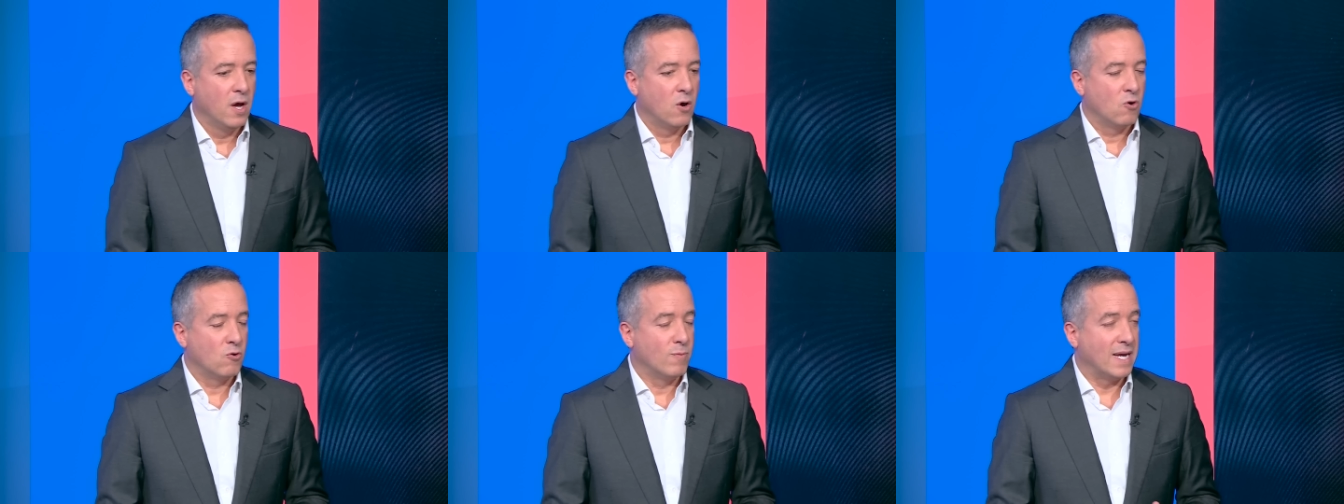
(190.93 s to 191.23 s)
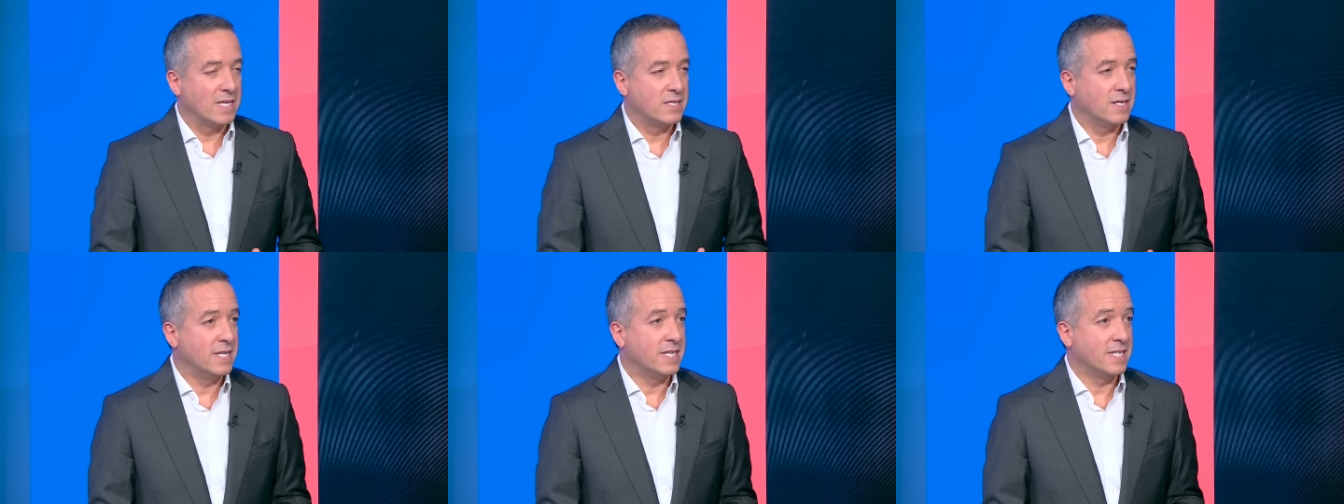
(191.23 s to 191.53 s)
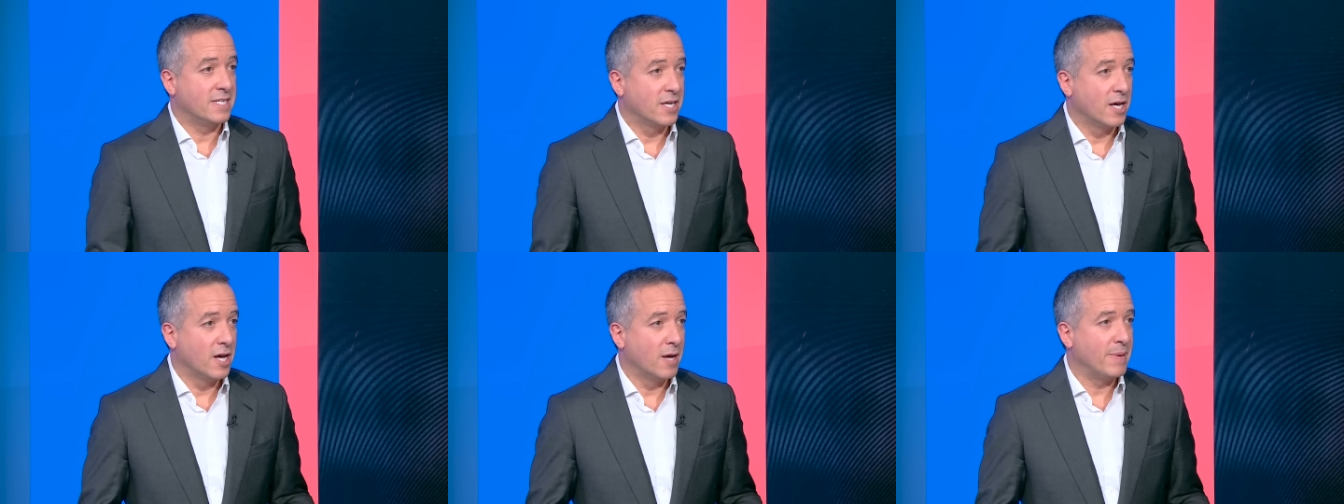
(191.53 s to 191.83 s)
Roberto De
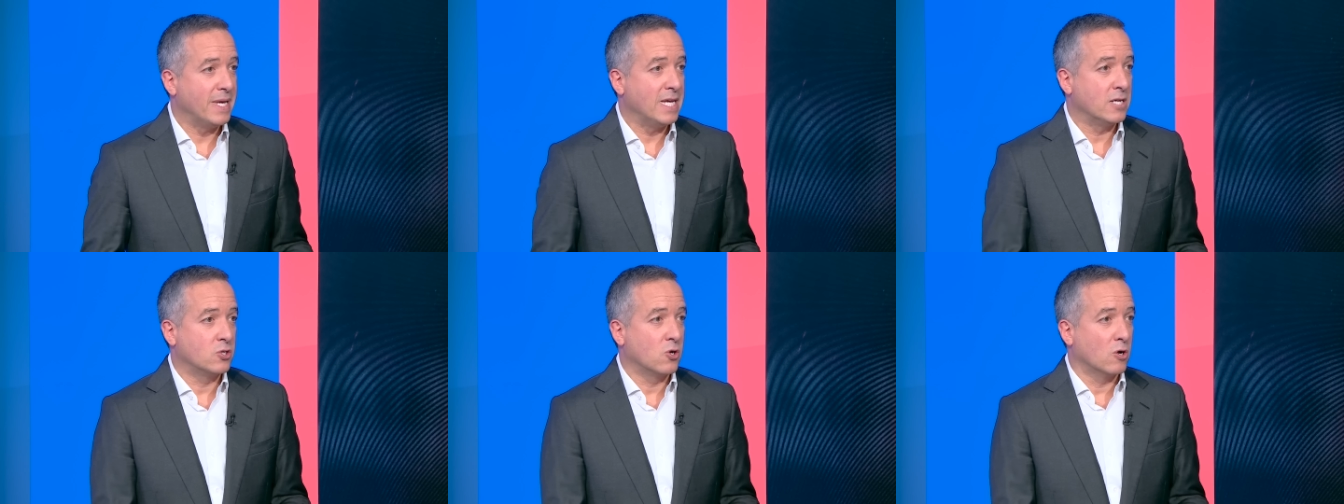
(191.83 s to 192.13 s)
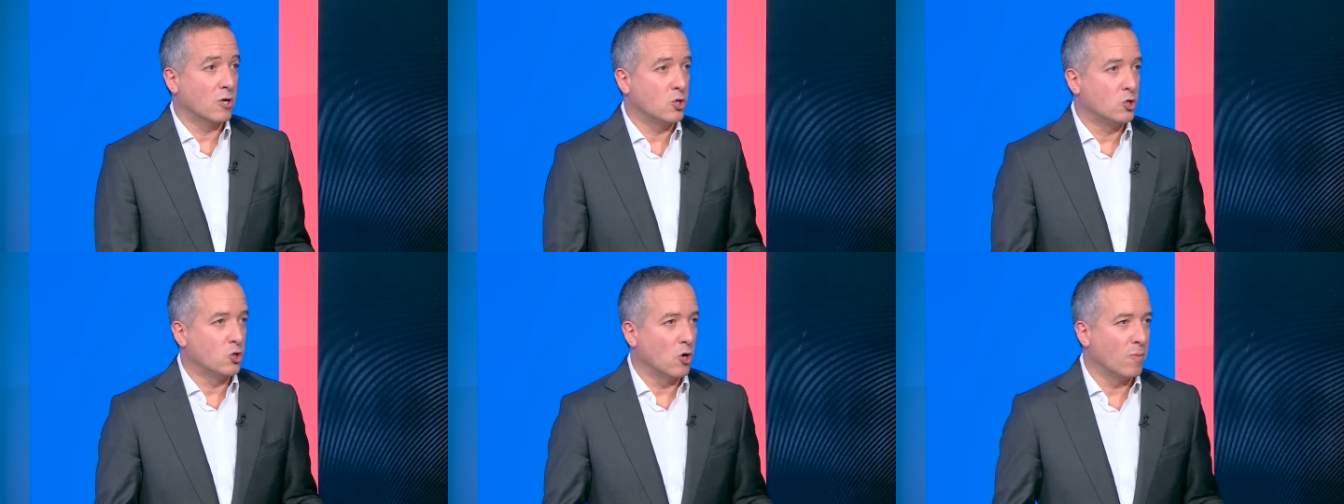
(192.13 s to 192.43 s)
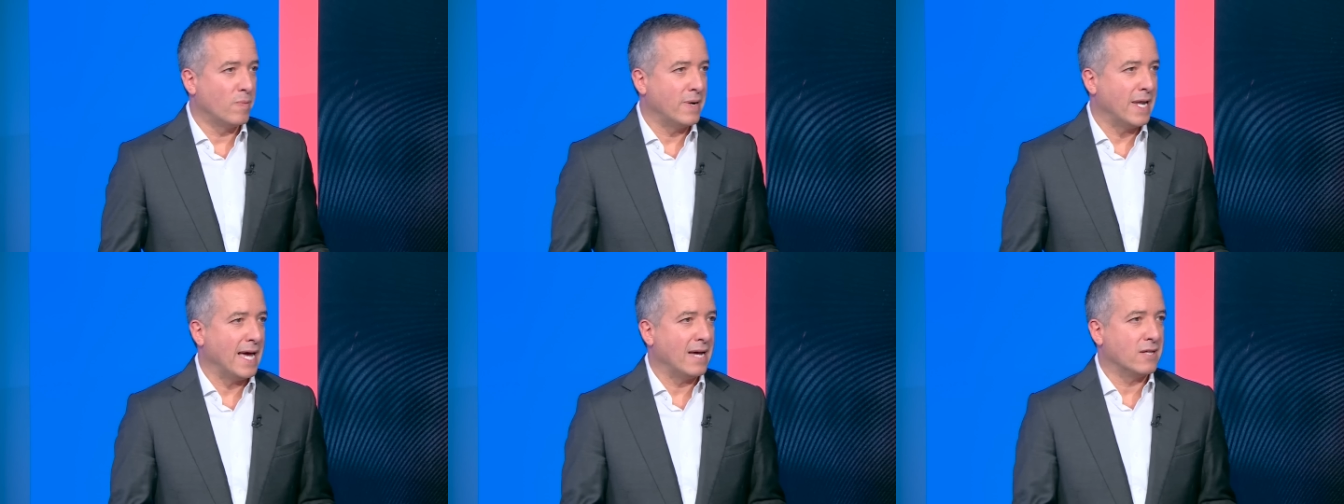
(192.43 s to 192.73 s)
Zerbi has got a
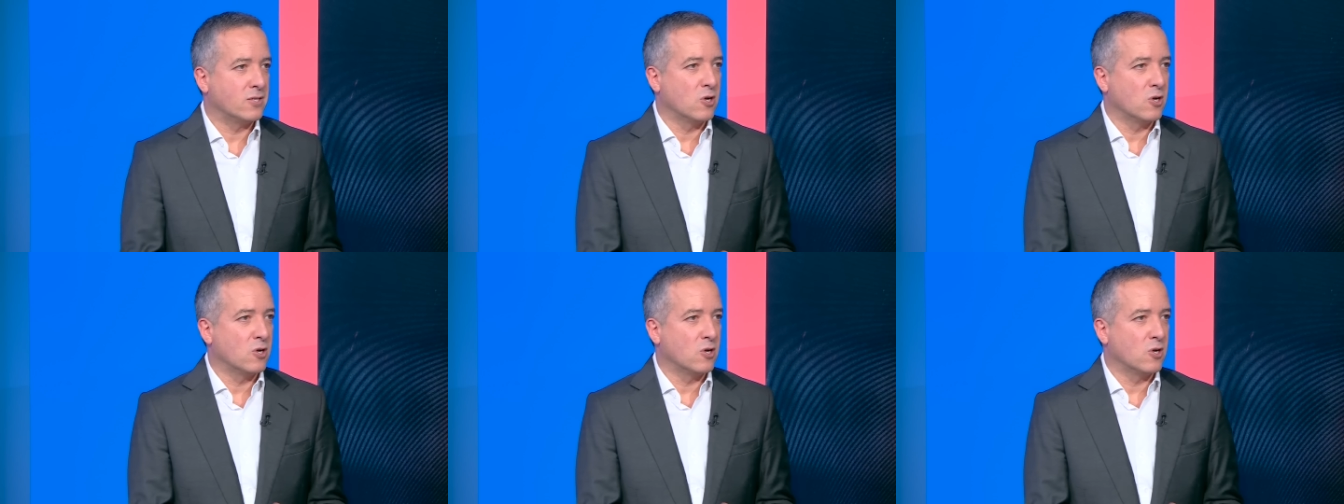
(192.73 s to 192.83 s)
job now.